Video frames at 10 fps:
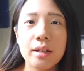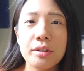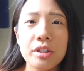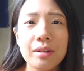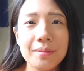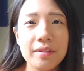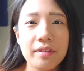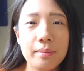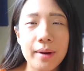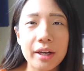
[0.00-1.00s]
in terms
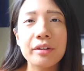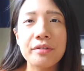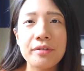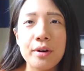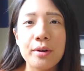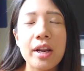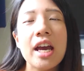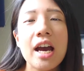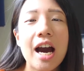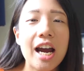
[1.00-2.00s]
of the microphone,
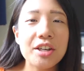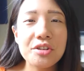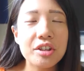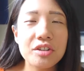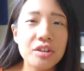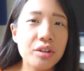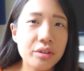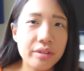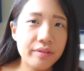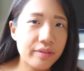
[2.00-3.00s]
I just
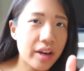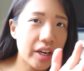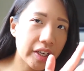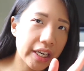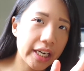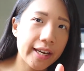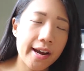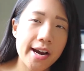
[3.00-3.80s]
use very